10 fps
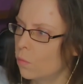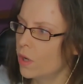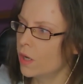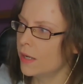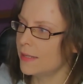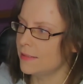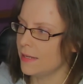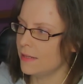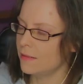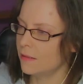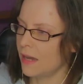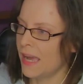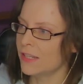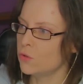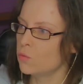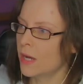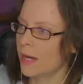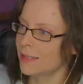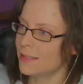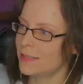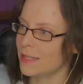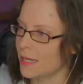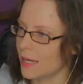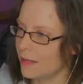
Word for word: Where is it? I do not see